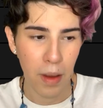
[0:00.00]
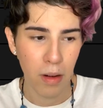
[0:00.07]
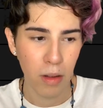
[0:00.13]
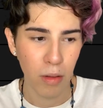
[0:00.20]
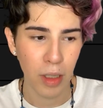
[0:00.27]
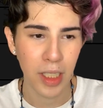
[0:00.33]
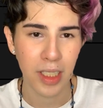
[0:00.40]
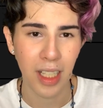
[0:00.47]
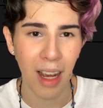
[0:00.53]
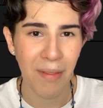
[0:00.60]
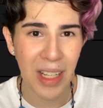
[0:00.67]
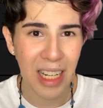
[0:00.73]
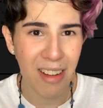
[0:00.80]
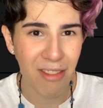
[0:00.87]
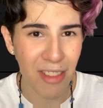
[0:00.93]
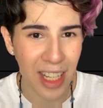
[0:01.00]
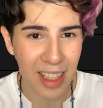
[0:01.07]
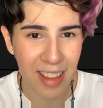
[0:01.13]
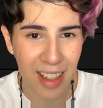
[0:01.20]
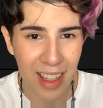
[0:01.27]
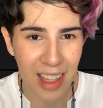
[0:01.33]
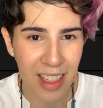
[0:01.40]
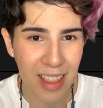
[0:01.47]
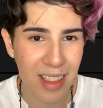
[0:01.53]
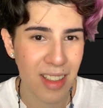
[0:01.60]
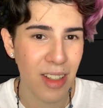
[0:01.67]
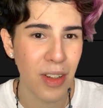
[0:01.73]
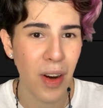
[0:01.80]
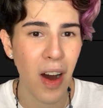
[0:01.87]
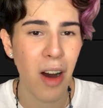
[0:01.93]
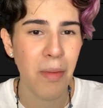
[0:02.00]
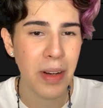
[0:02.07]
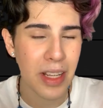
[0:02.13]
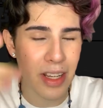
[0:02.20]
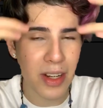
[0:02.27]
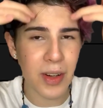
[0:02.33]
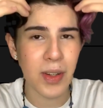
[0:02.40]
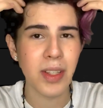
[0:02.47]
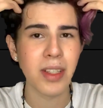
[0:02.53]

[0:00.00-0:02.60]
Which, I mean, inventing things, do you know how many years